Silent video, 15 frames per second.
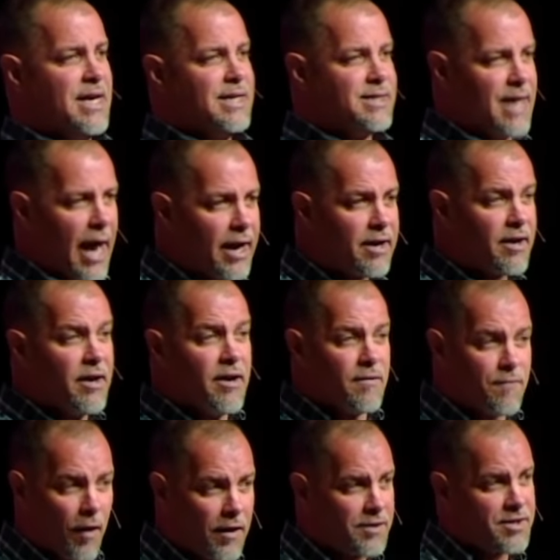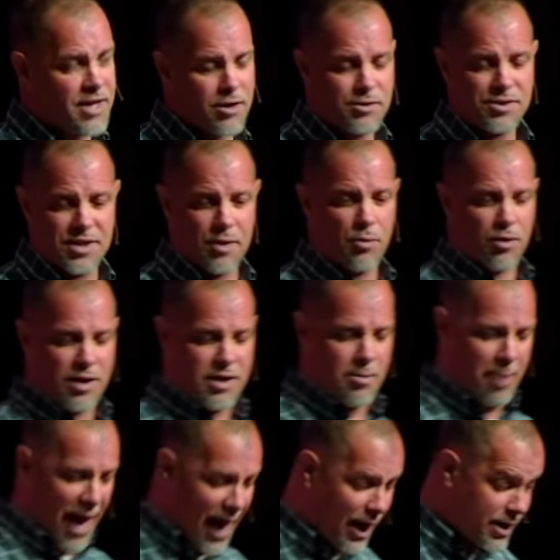tech volunteers that were in the
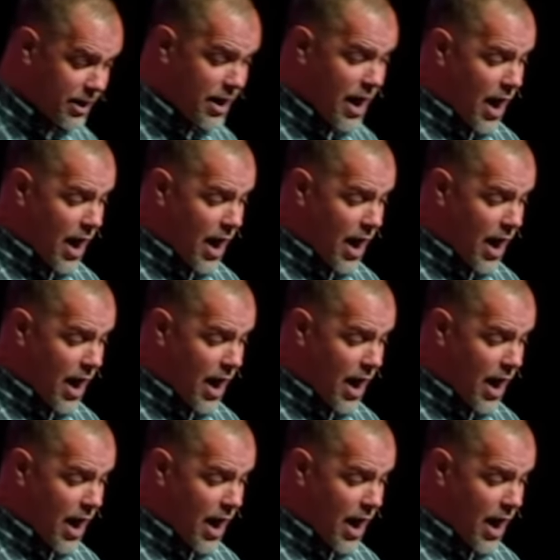back,